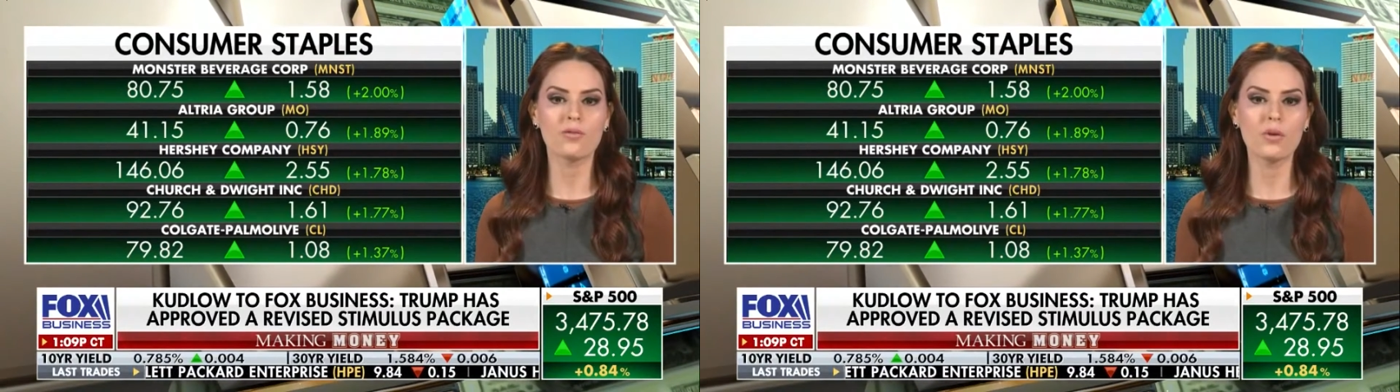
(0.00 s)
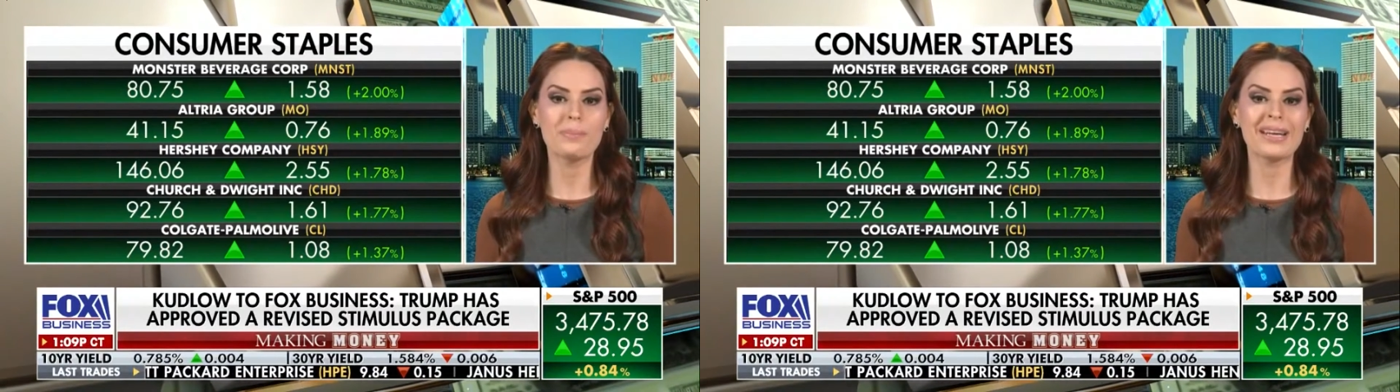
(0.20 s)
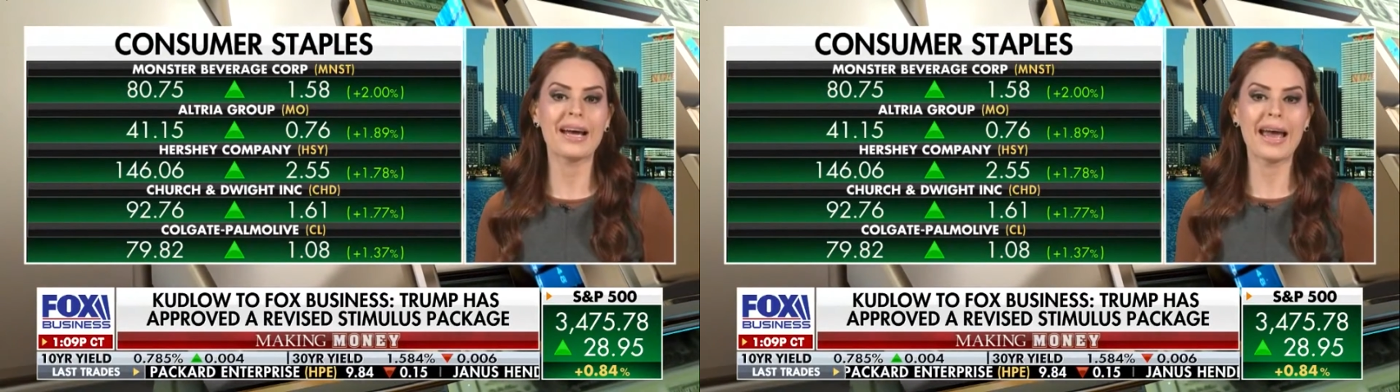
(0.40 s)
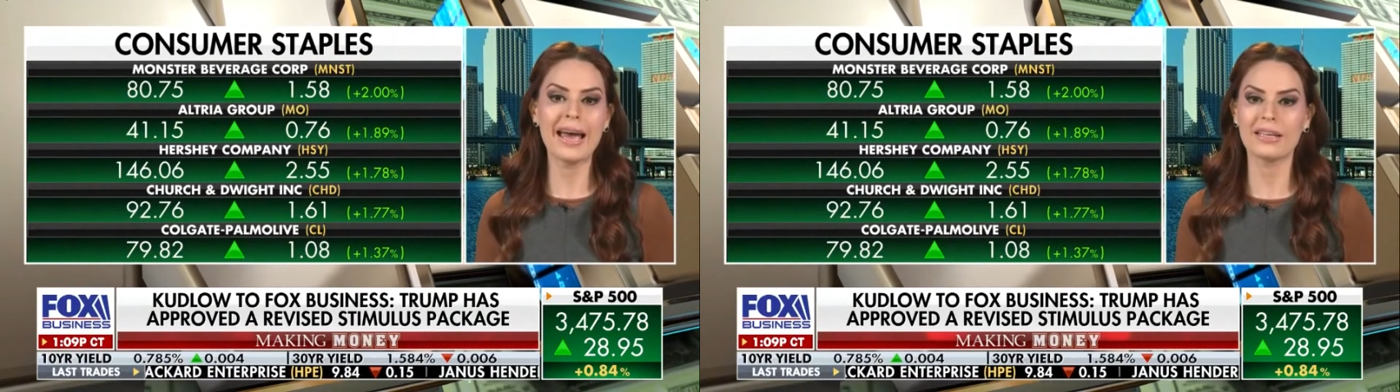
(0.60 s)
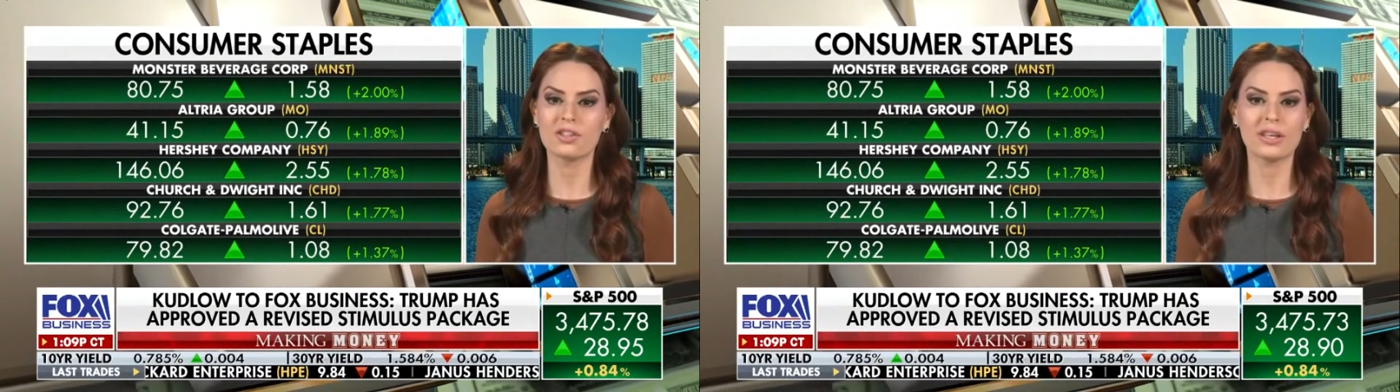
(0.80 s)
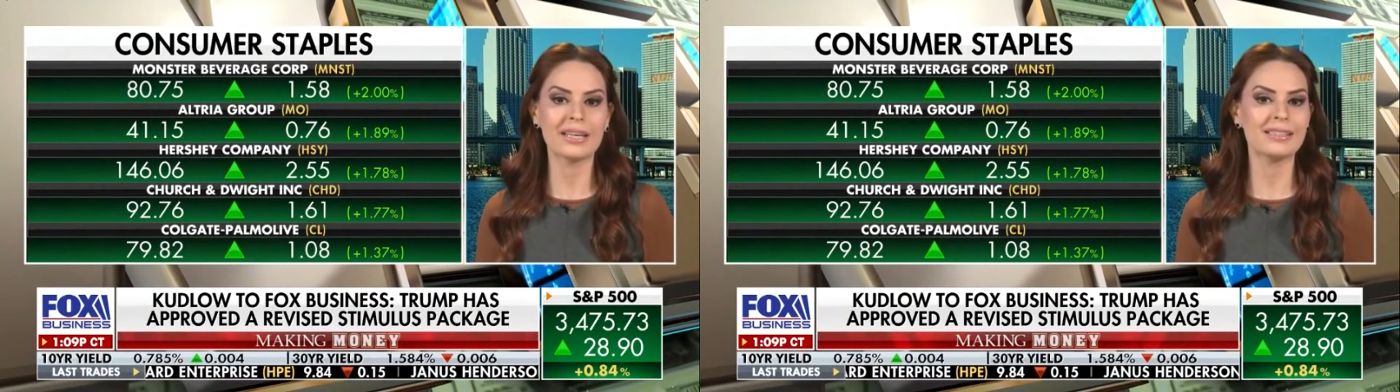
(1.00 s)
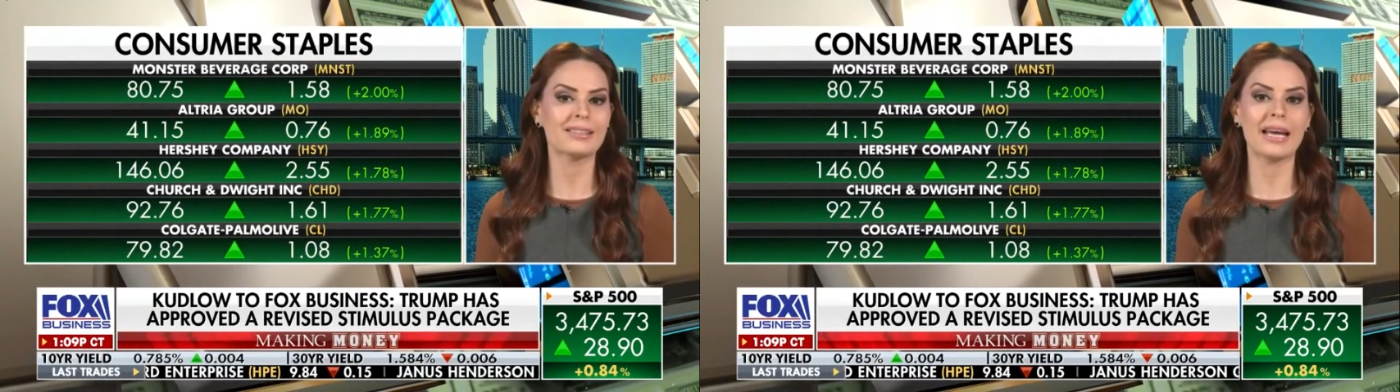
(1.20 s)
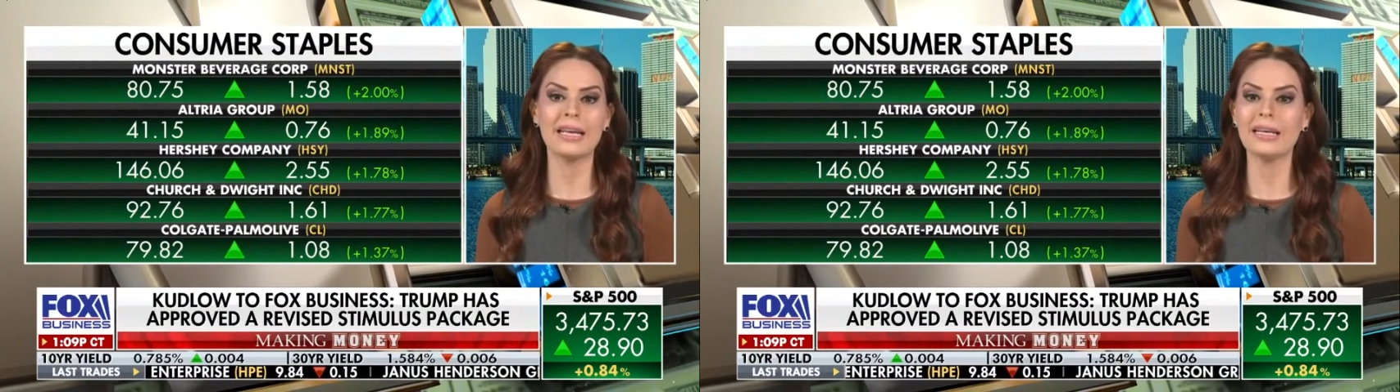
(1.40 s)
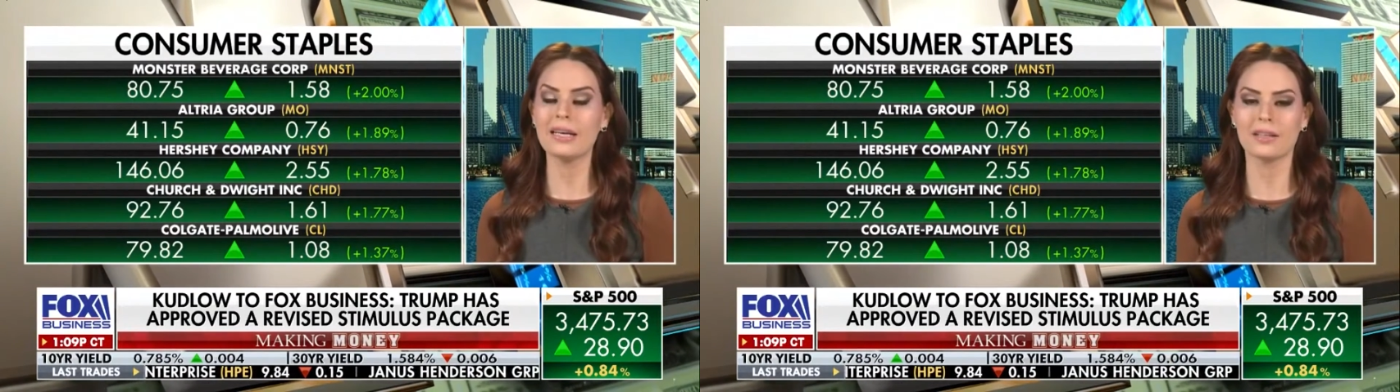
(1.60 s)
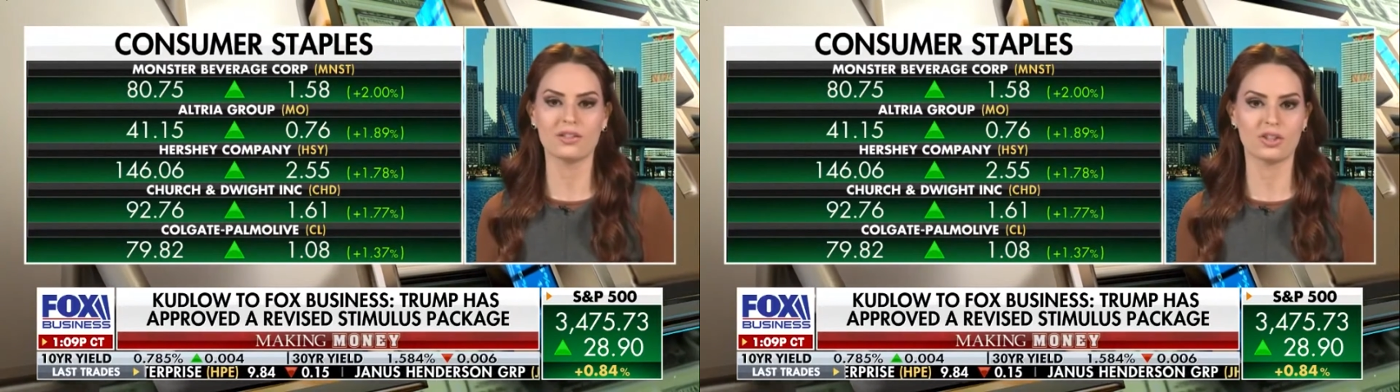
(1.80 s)
would be a hedge against any
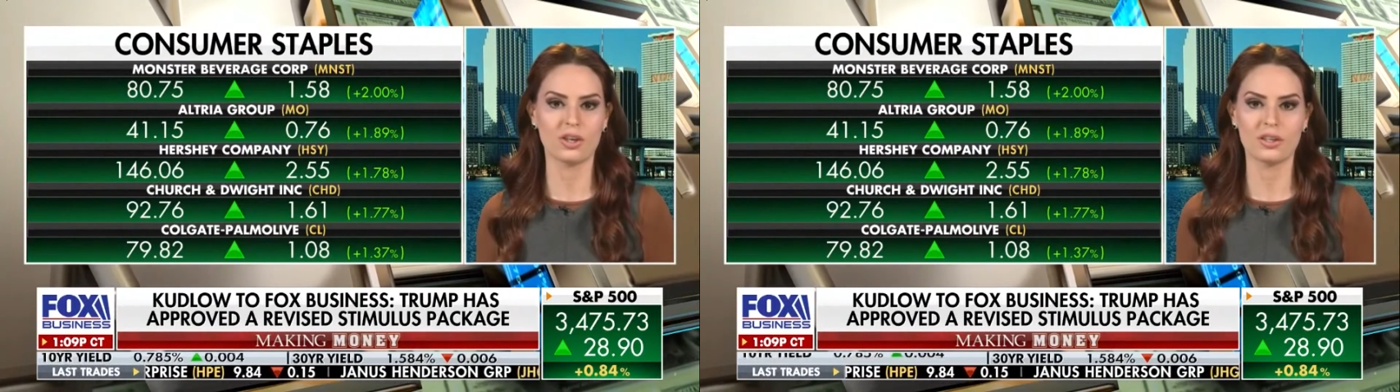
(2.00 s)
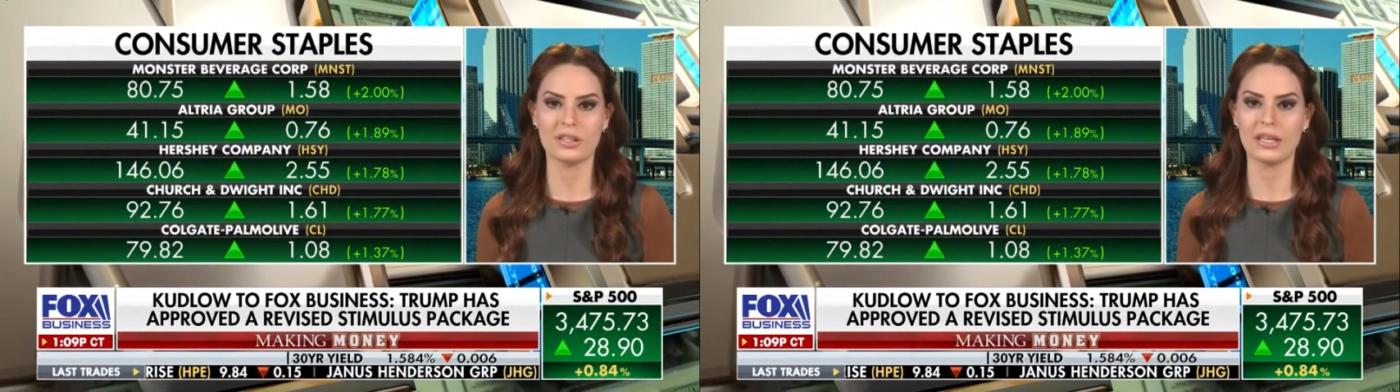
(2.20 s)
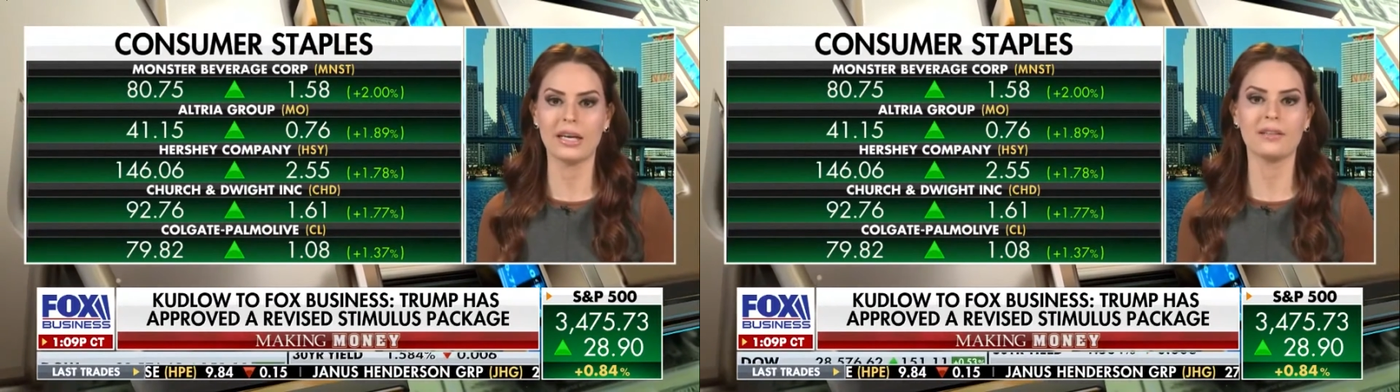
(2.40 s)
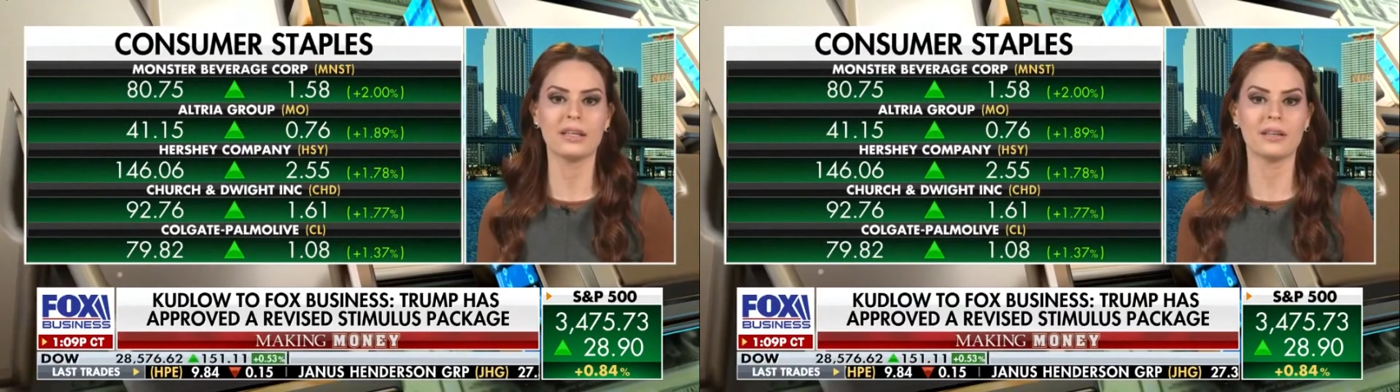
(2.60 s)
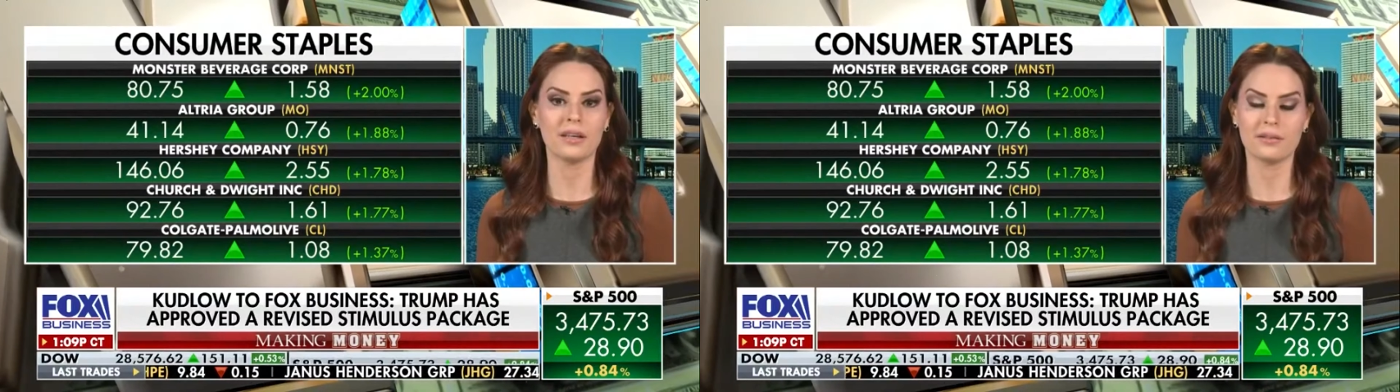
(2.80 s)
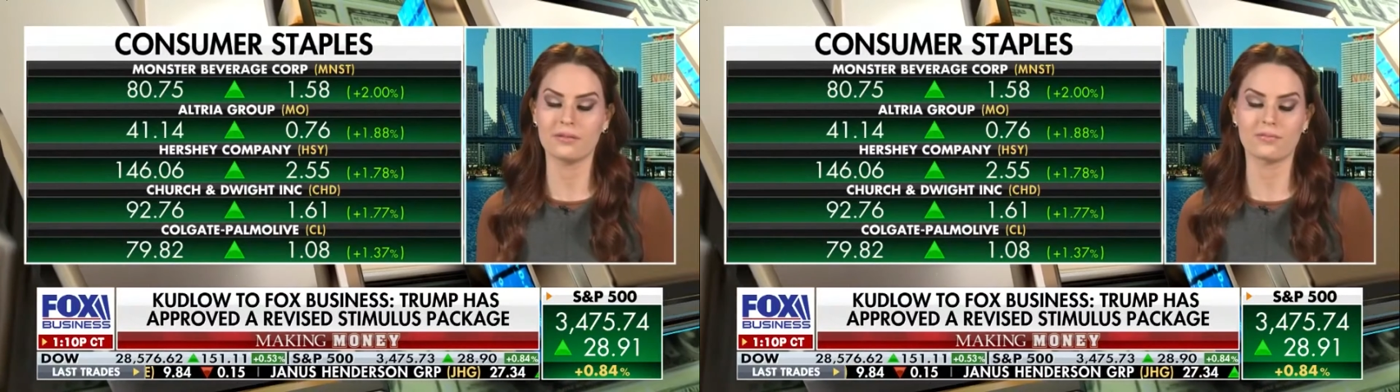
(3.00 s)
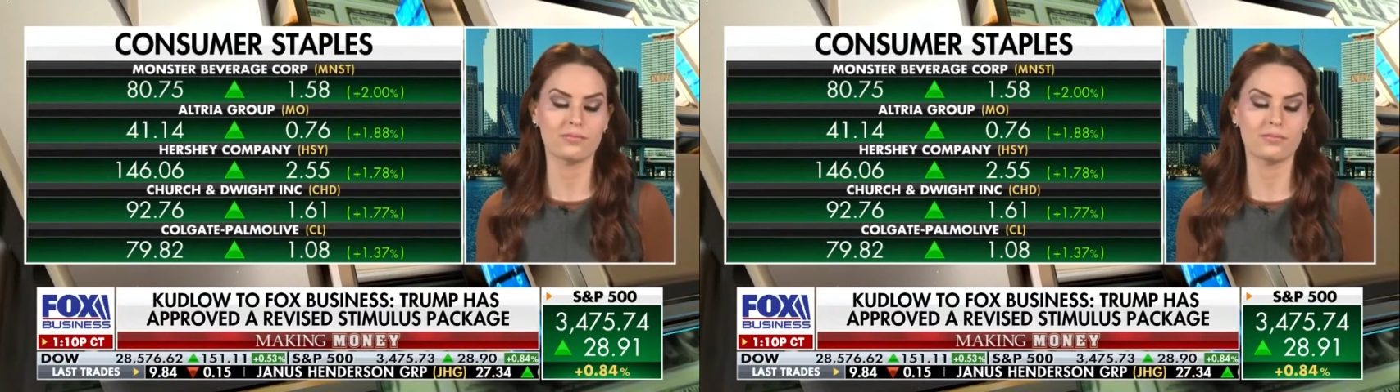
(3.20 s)
uncertainty in the